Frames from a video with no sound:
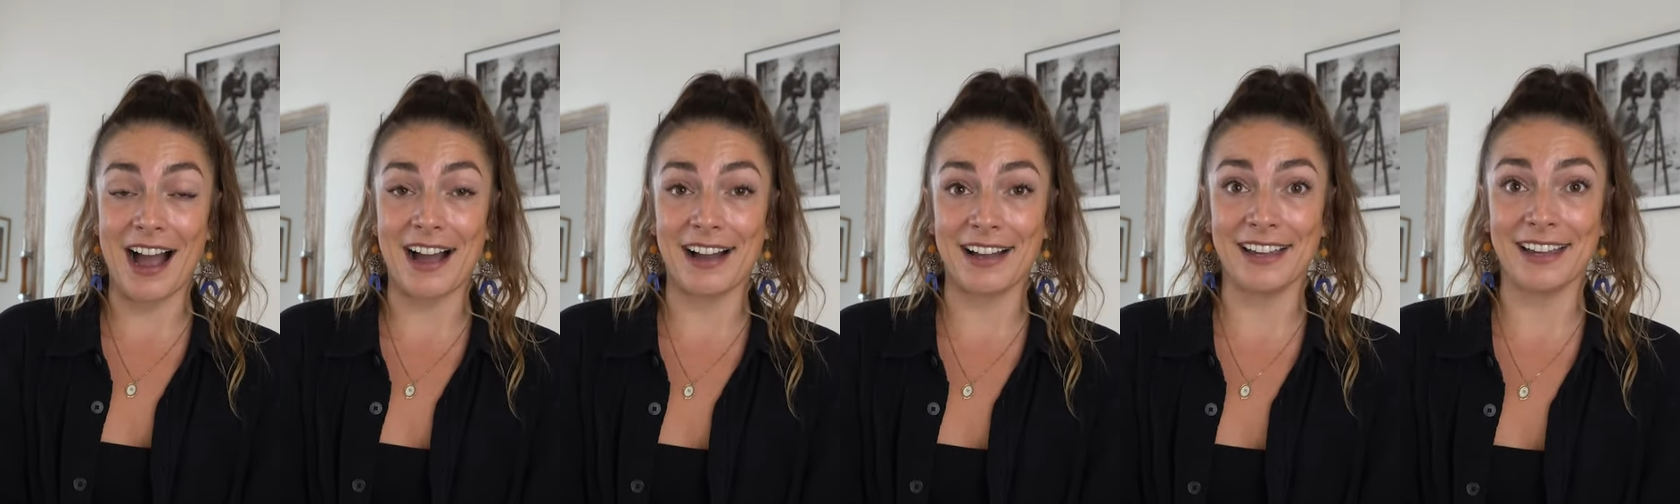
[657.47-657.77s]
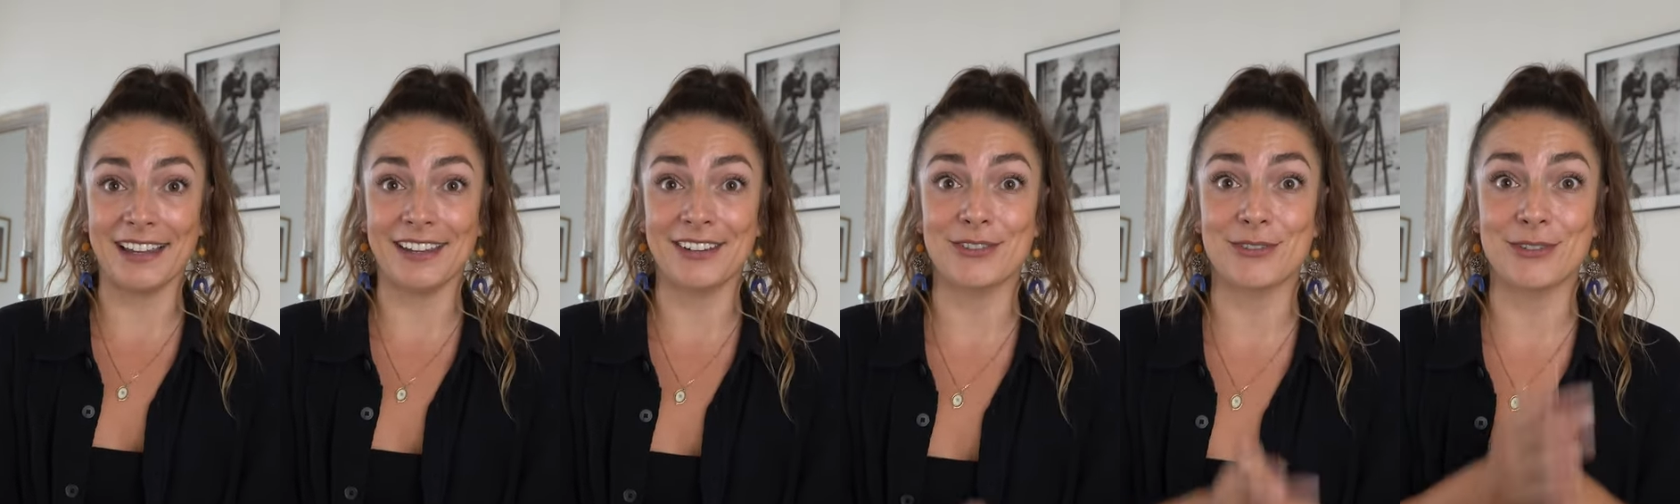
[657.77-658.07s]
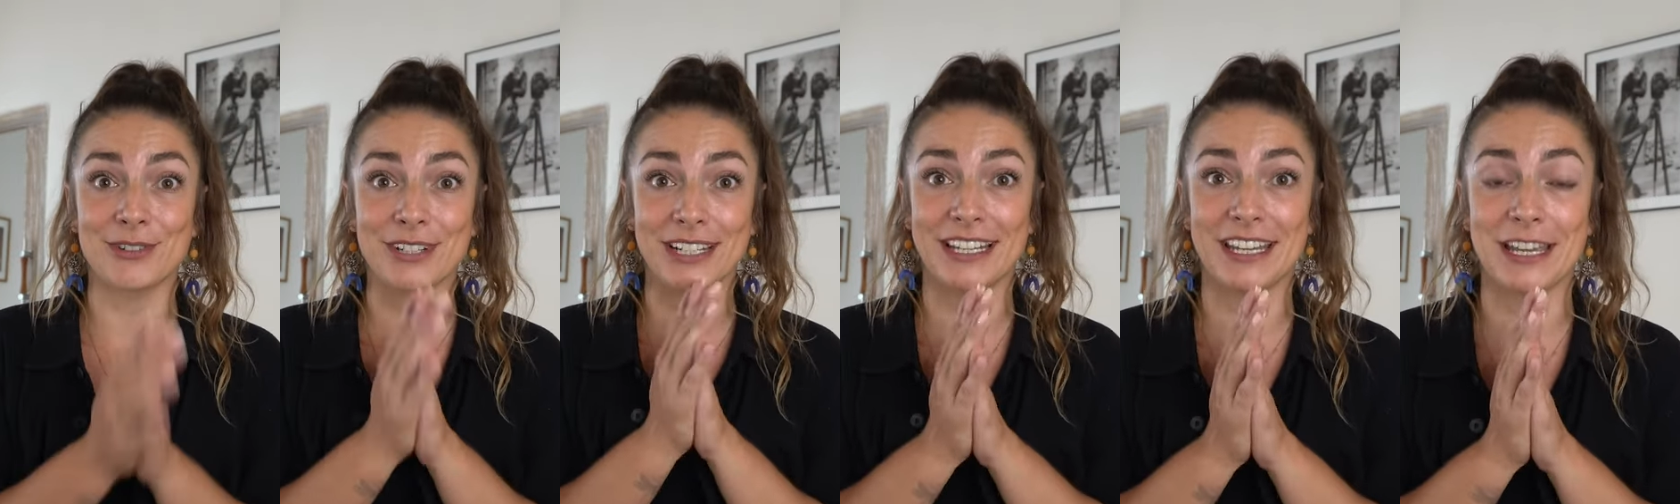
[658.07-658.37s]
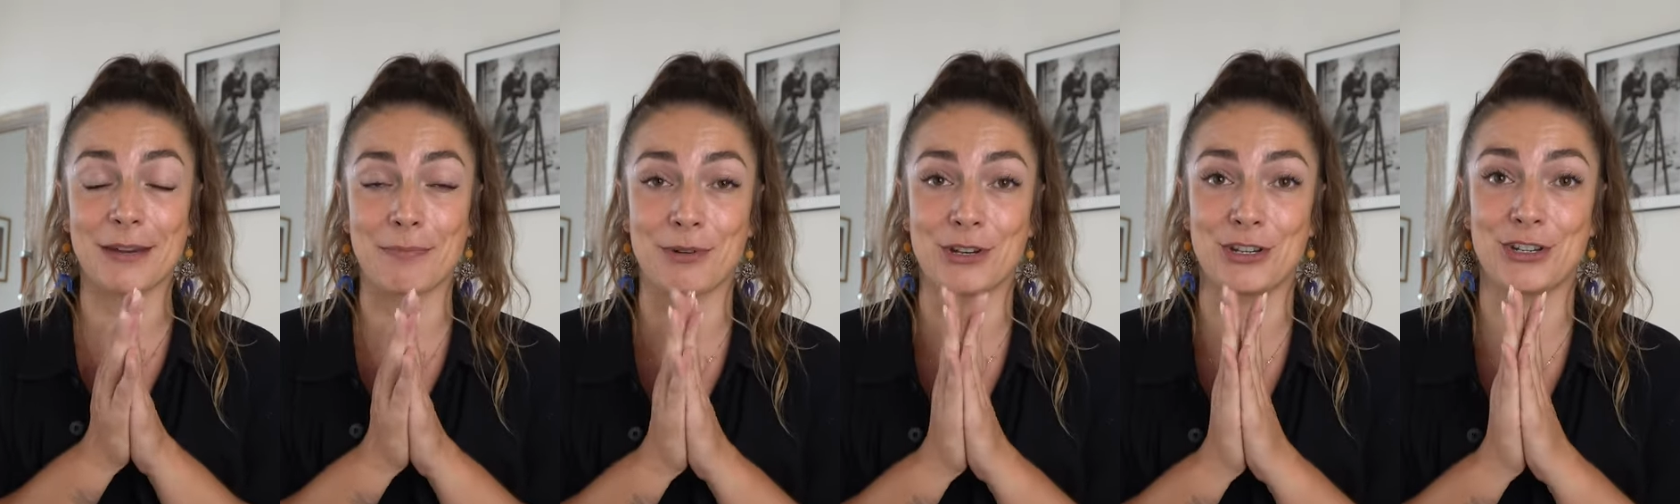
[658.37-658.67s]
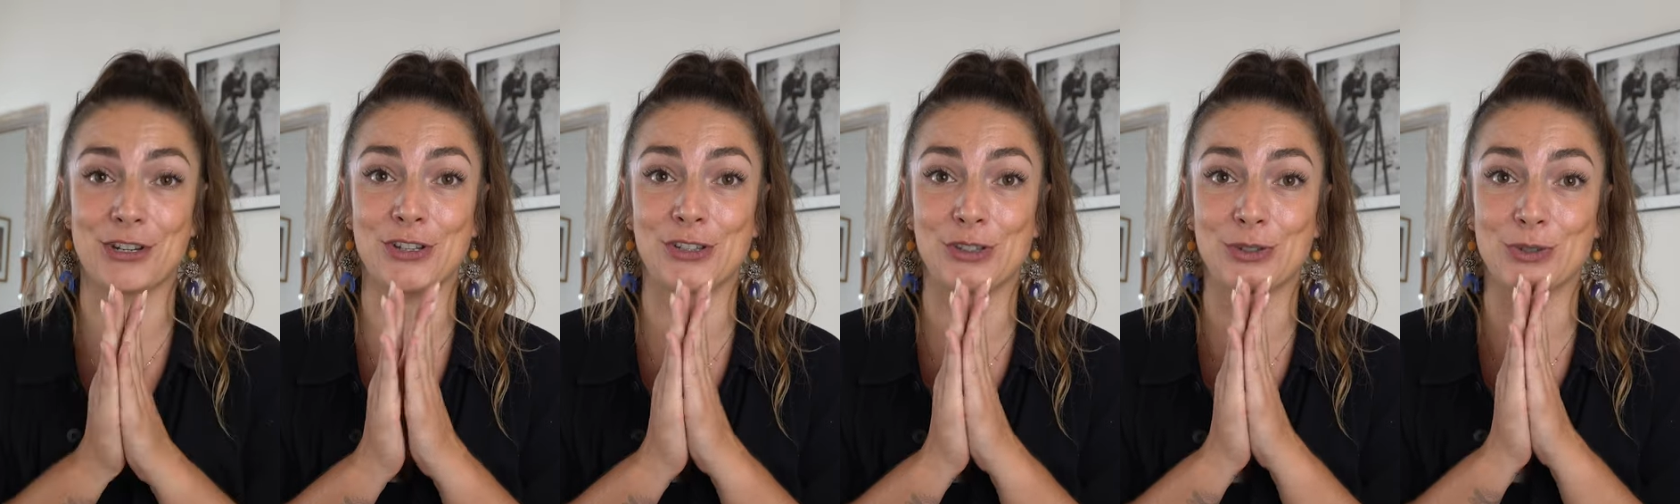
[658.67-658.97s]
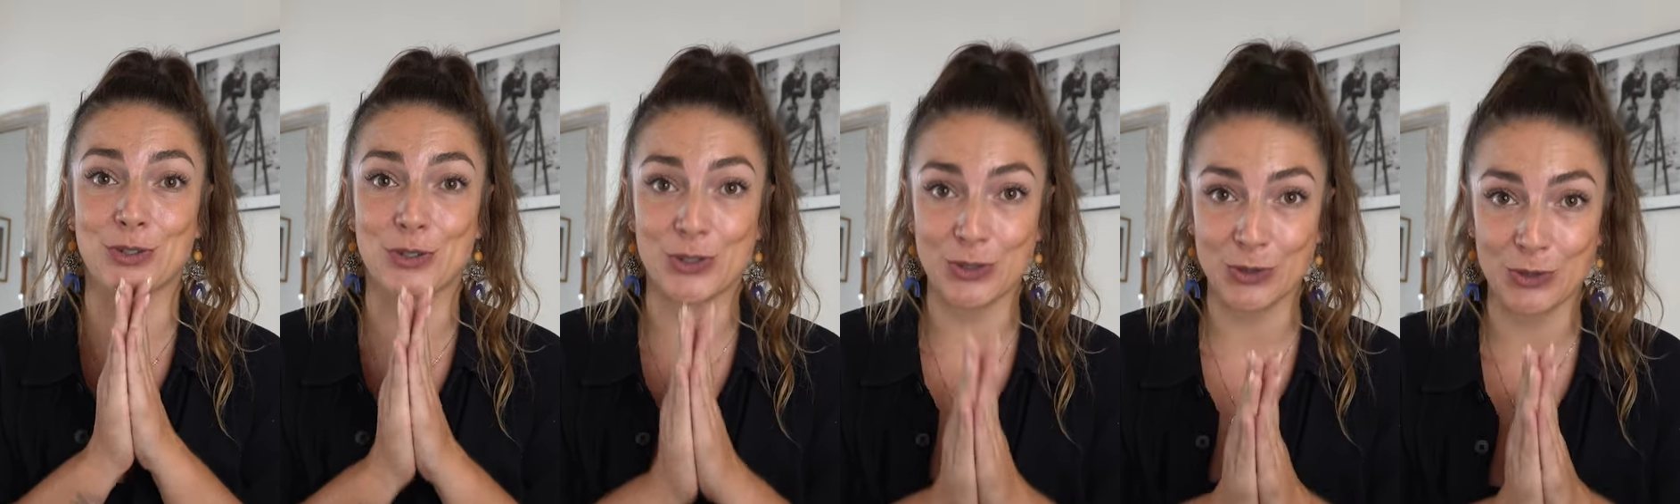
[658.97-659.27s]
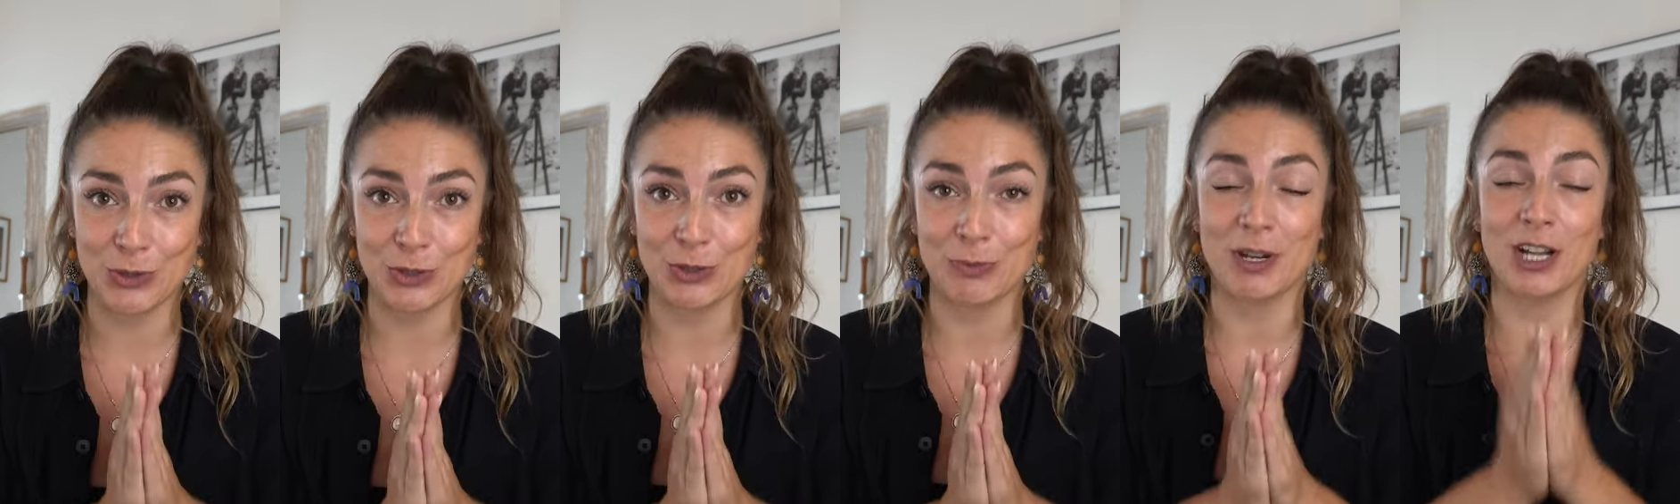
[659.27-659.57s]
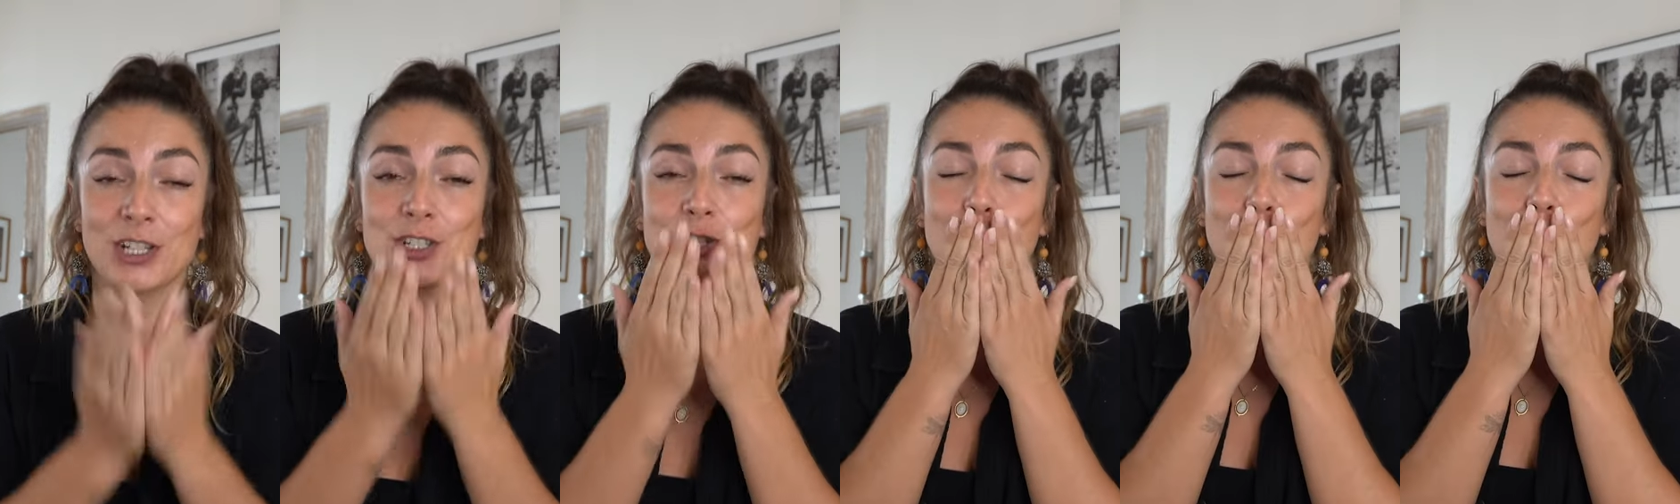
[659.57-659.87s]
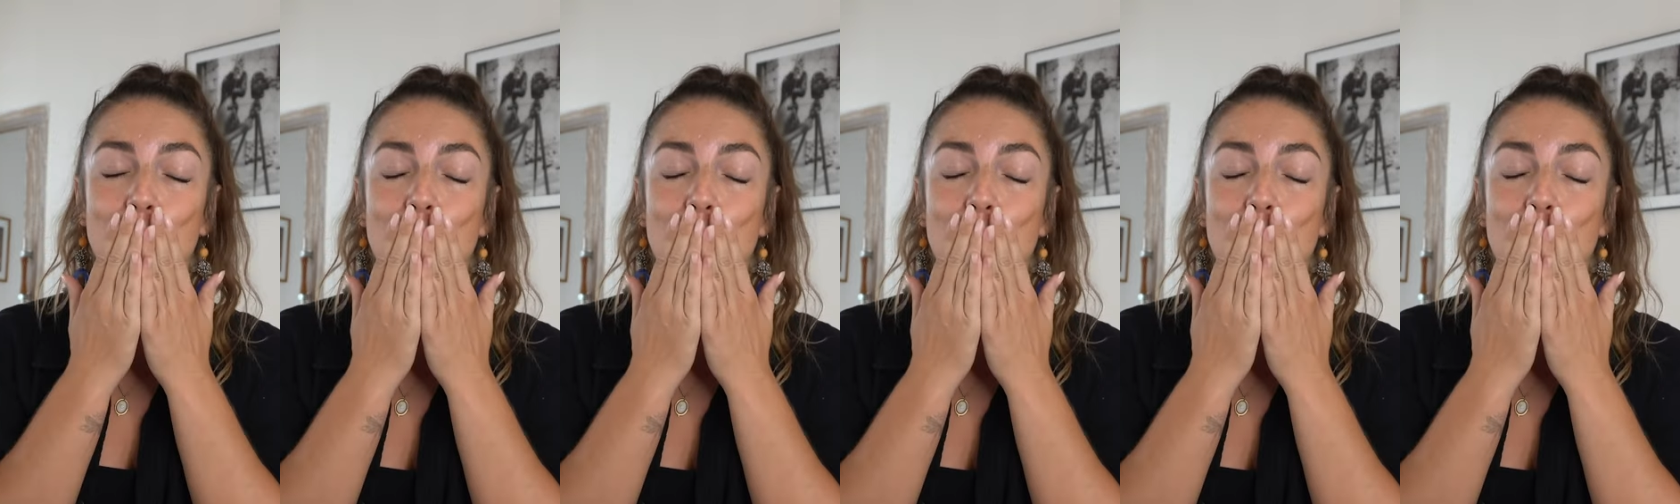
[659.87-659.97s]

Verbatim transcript: I really appreciate you so so much.